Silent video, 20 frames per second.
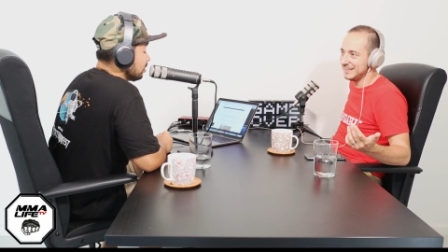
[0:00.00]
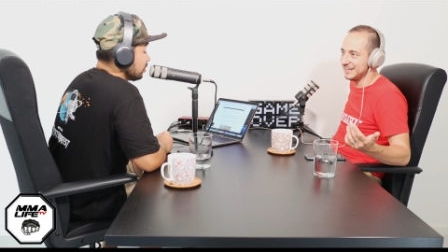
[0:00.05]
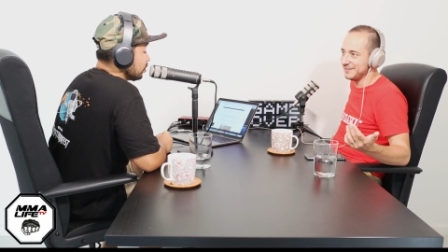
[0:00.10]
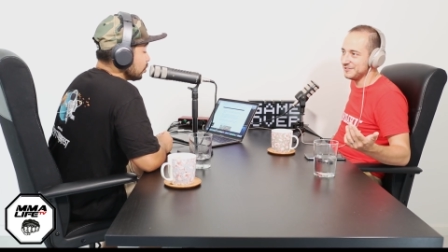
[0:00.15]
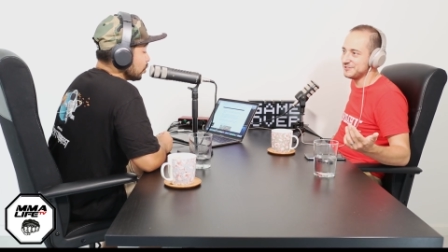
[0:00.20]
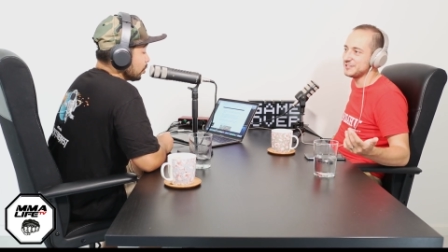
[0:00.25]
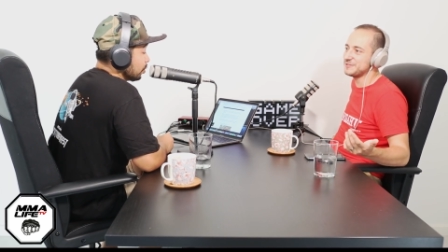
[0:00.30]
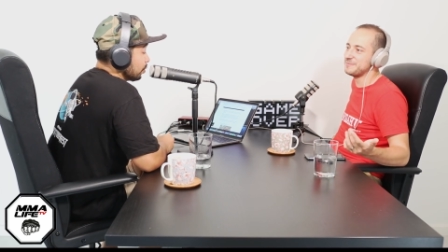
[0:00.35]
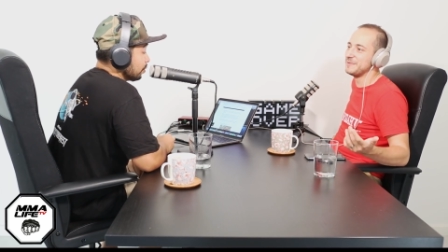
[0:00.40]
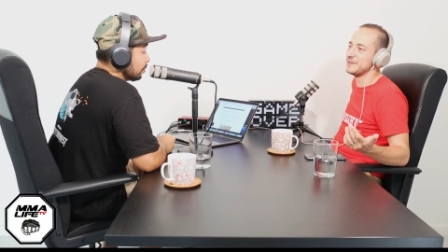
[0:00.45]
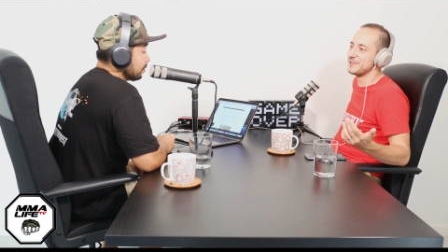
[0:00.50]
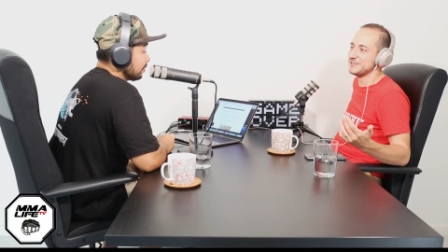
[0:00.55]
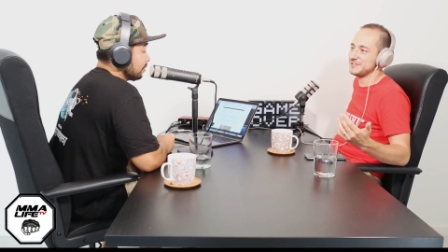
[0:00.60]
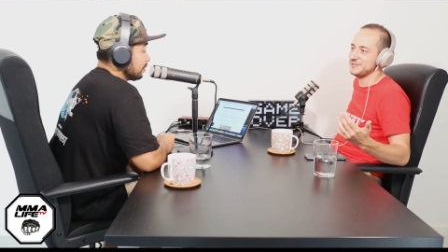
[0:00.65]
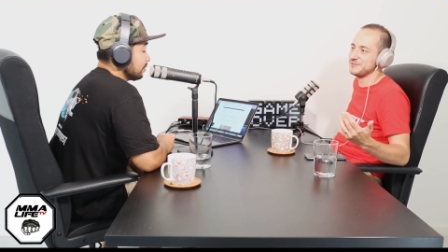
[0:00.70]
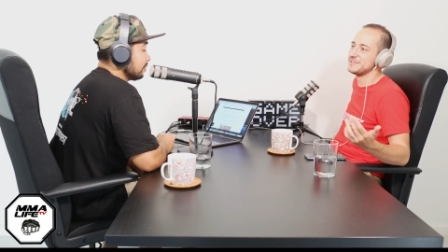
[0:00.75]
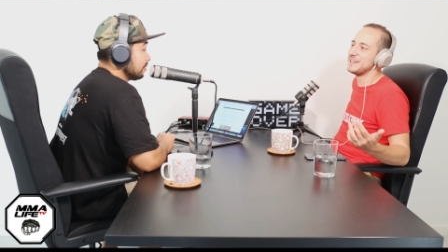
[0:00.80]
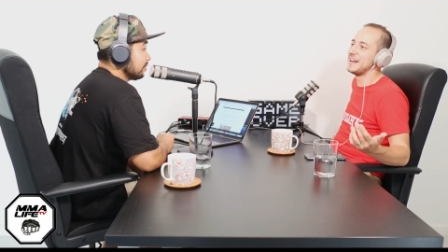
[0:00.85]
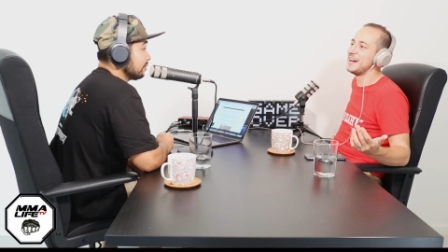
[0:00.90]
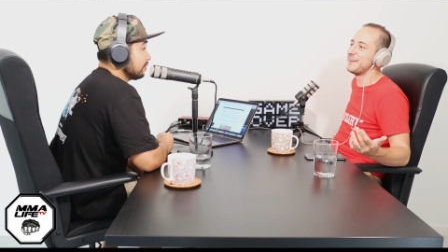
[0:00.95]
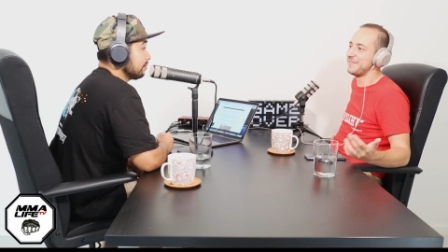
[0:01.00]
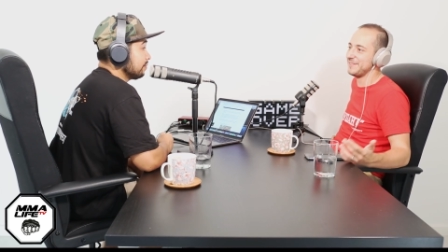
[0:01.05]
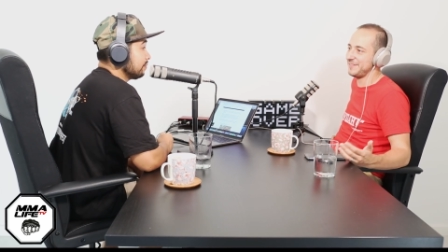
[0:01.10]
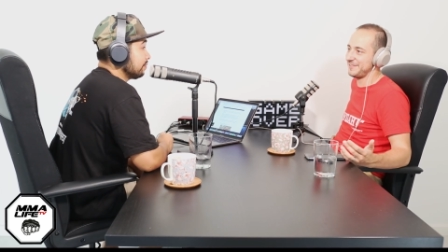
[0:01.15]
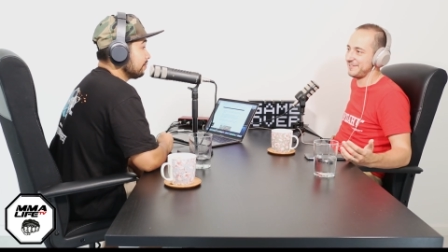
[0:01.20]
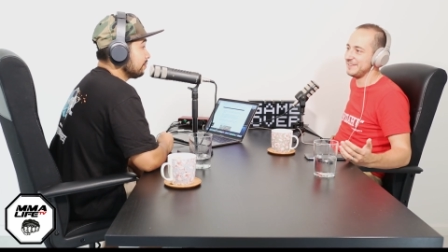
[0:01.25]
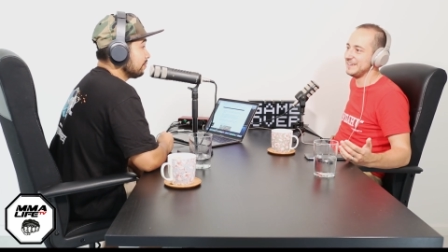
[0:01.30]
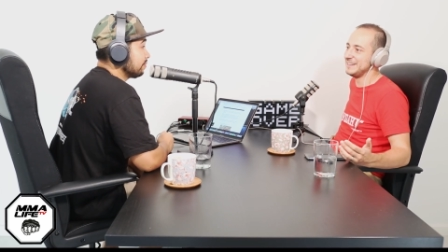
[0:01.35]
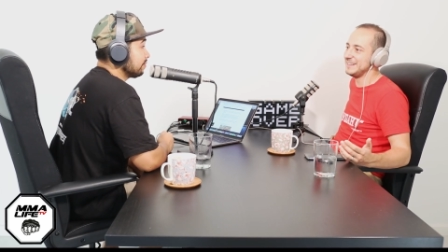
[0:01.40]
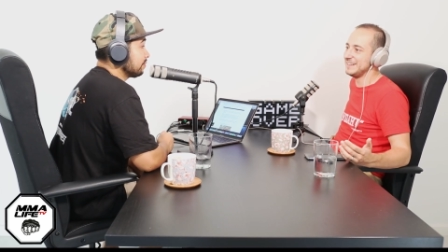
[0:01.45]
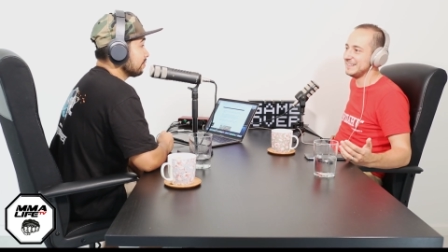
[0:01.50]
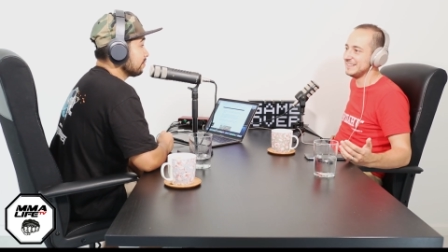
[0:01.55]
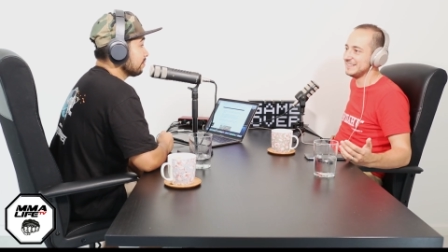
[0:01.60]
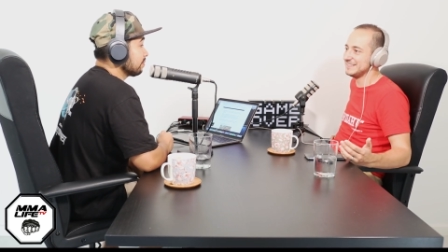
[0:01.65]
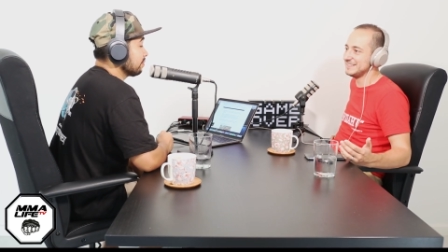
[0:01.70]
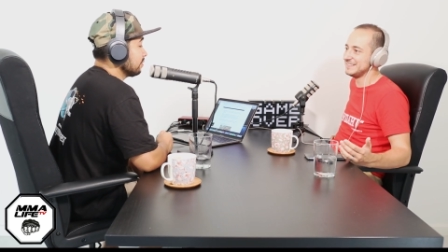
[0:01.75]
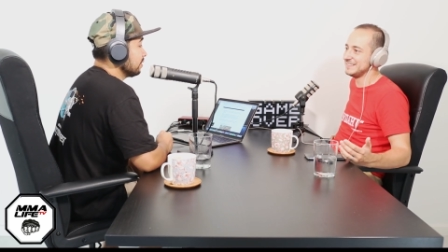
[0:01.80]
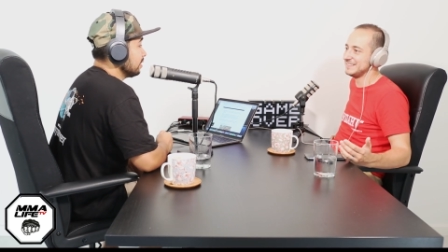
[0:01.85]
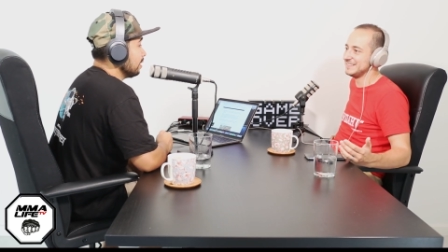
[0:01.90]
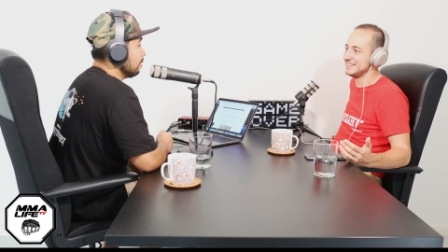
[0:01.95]
It was True. just because it was out for three
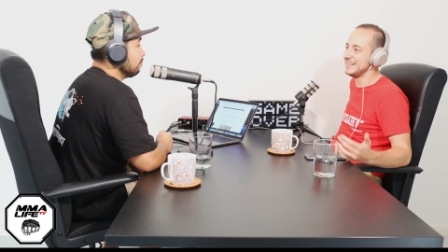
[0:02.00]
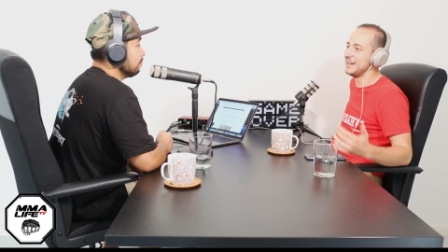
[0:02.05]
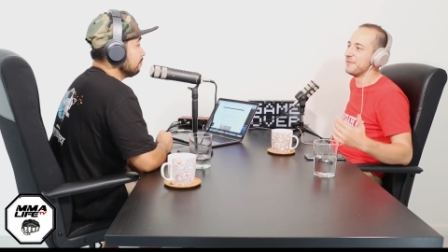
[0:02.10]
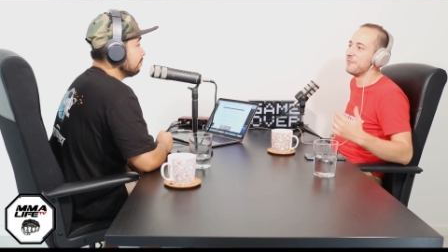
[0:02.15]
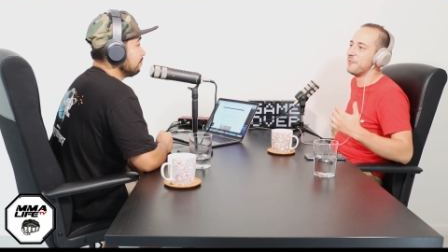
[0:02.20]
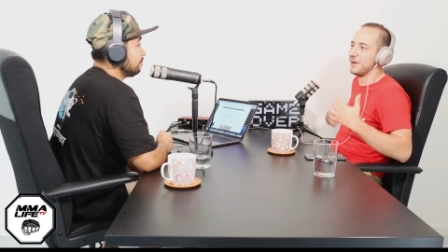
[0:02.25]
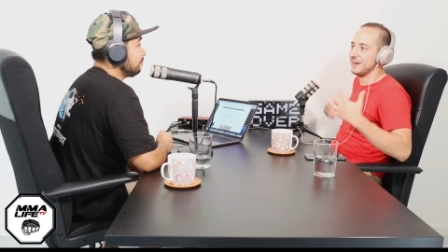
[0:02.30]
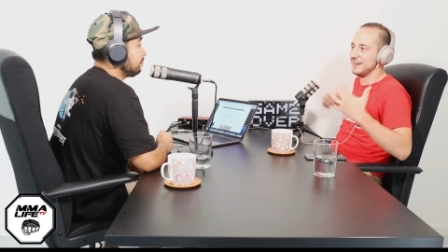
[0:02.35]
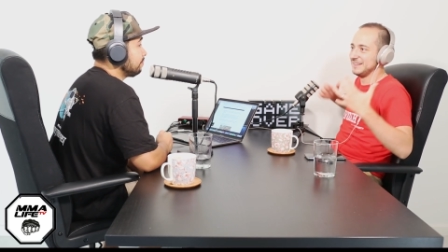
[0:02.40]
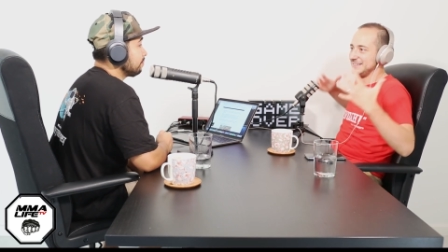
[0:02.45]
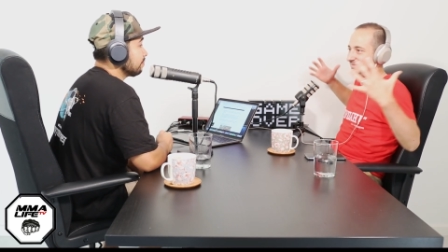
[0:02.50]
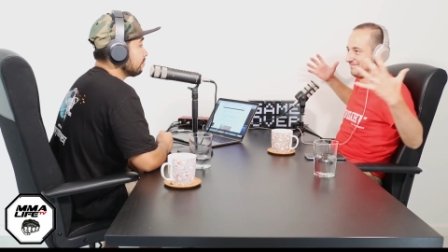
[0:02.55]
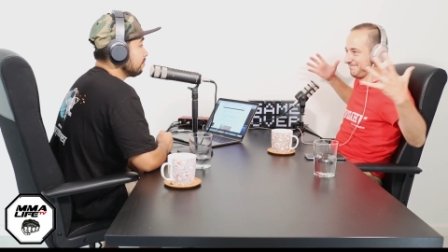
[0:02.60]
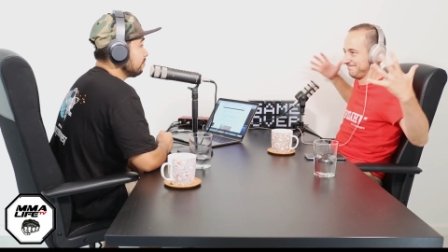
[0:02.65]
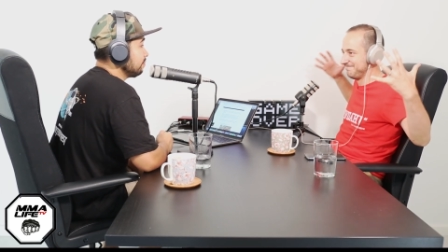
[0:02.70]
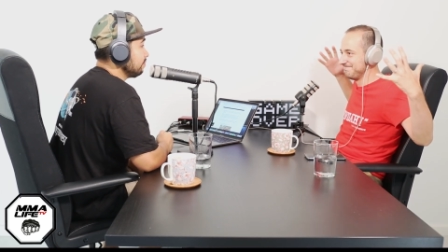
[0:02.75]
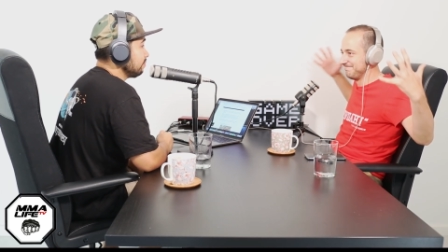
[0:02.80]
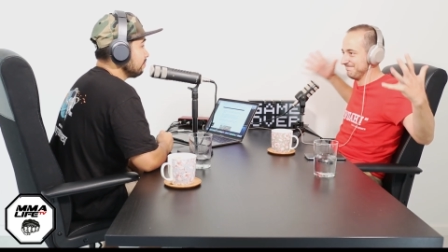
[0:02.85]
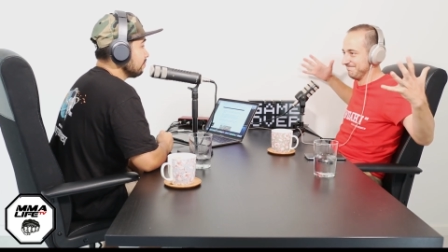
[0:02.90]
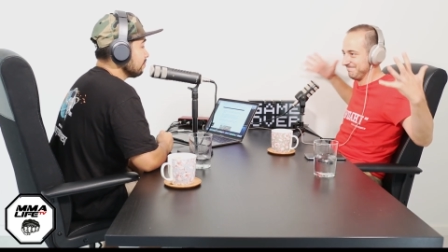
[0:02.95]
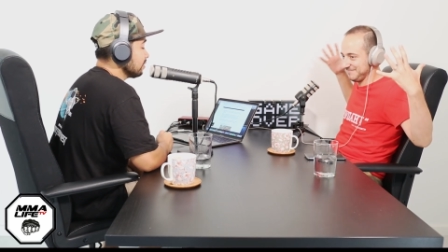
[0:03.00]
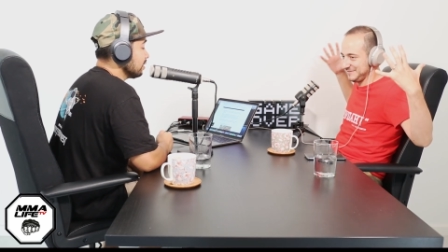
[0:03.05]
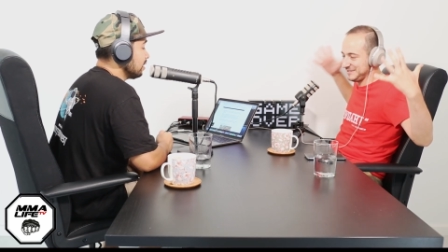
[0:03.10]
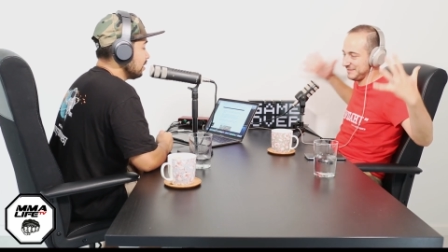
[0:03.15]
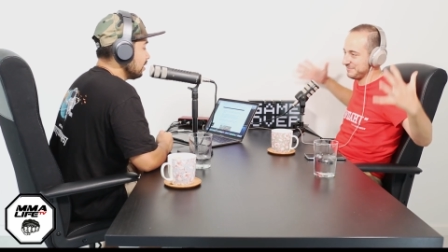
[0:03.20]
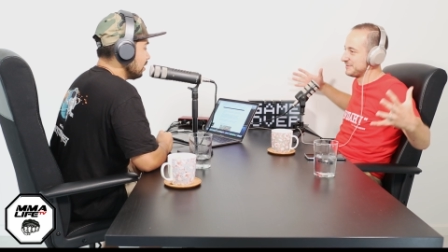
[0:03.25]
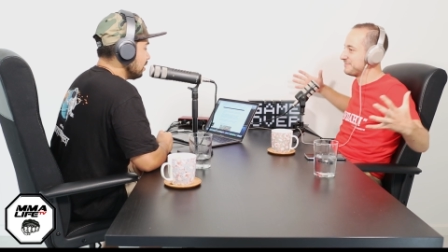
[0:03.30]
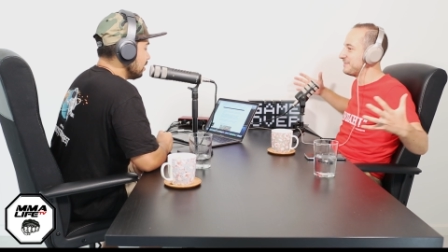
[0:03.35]
years. Yep. They wanted some